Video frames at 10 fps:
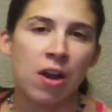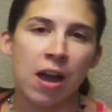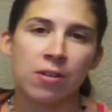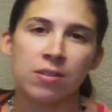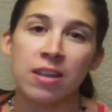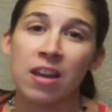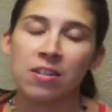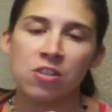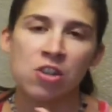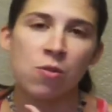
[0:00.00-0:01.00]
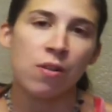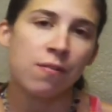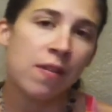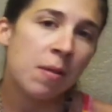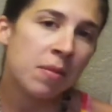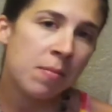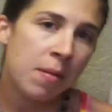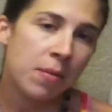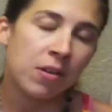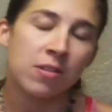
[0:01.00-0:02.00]
house, getting to know her family
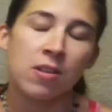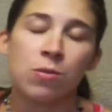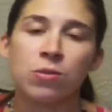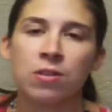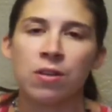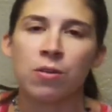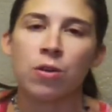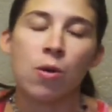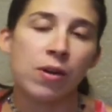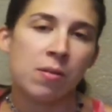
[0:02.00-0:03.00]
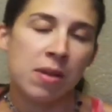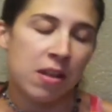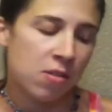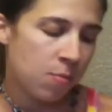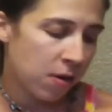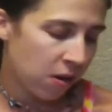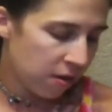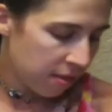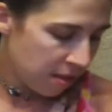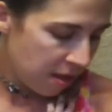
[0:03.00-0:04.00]
members and who's going to be at the birth,